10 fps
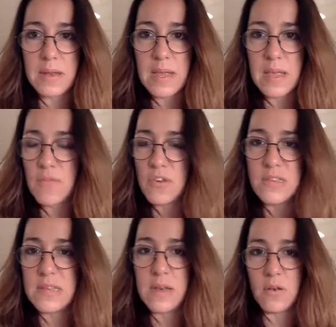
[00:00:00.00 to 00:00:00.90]
Even
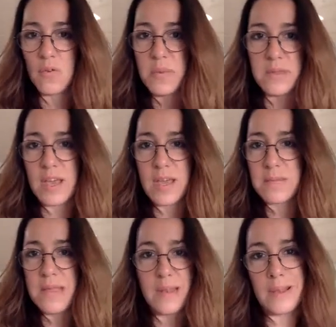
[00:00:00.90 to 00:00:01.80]
just in normal
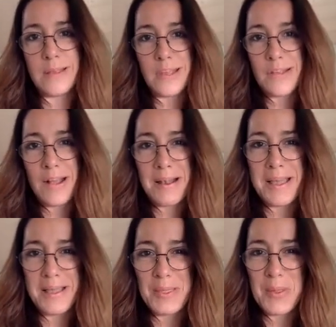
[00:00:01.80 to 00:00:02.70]
times. I know that you don't like